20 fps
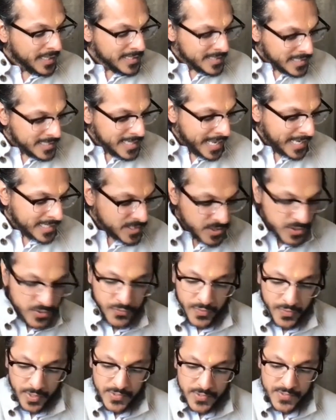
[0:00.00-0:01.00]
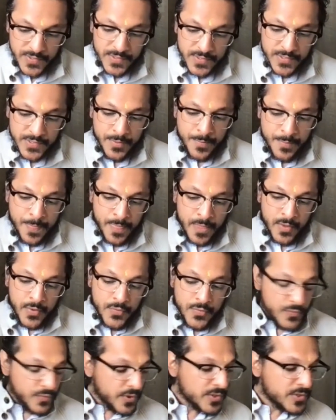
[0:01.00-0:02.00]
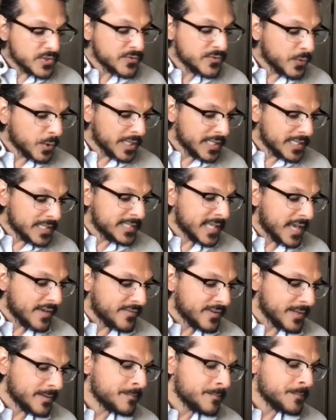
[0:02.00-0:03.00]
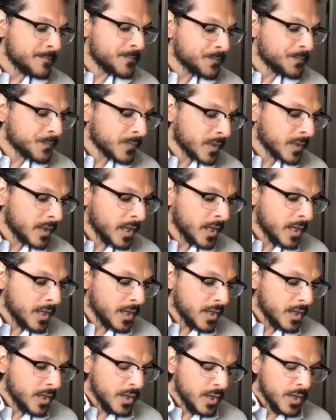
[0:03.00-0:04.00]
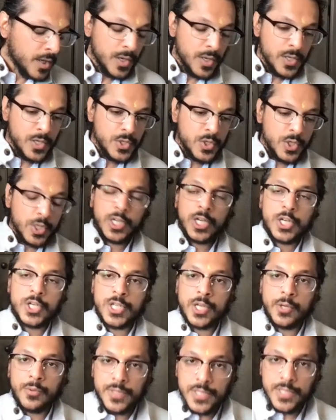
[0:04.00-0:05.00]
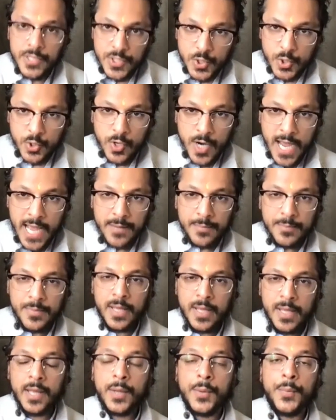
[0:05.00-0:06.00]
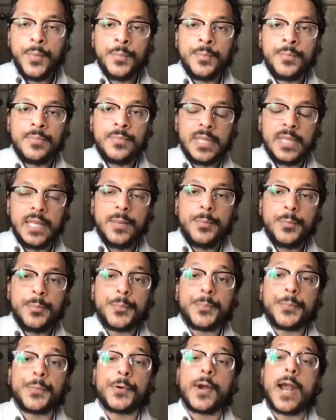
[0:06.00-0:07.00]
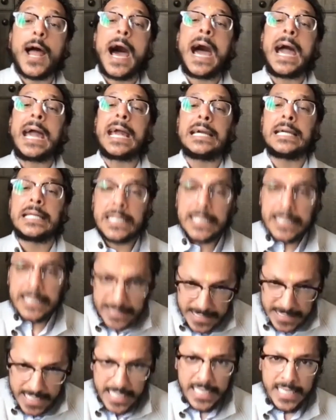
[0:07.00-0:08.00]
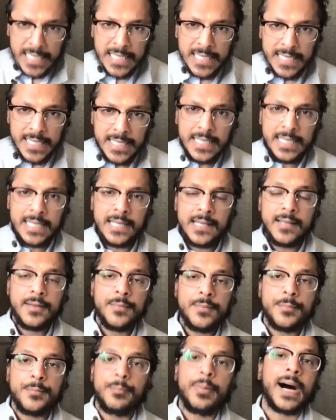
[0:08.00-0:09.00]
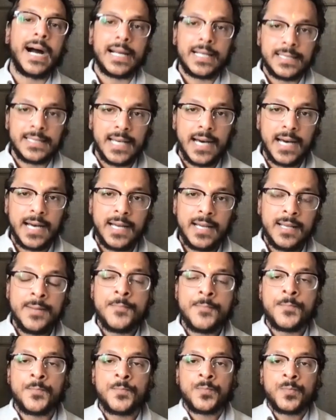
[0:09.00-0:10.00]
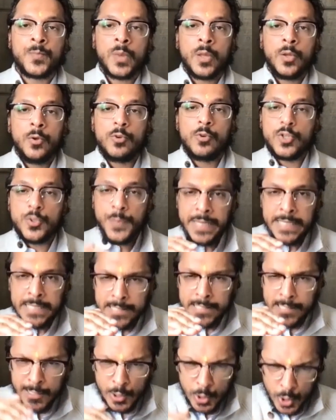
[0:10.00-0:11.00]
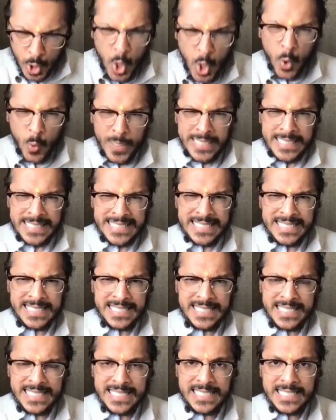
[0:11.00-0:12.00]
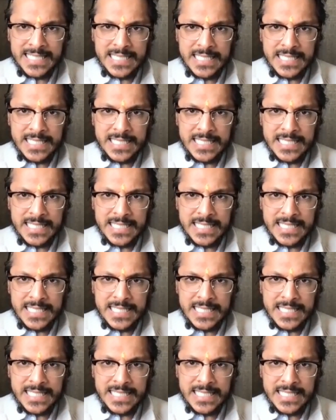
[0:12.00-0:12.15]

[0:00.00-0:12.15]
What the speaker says: In the next verse, verse 47, Shri Krishna will describe the prakrita bhakta, which means the lowest